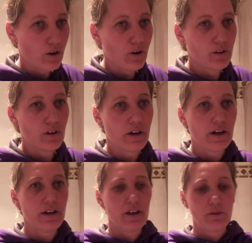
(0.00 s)

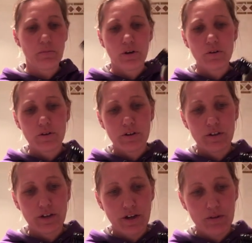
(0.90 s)
online in bulk
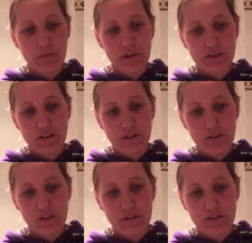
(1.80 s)
because I
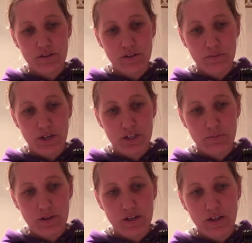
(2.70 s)
use so much,
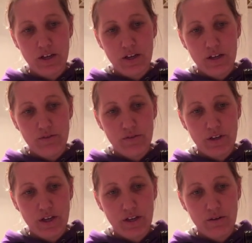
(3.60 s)
but if
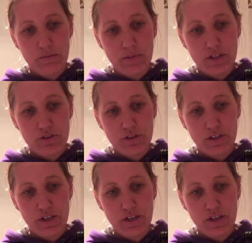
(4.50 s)
you make sure you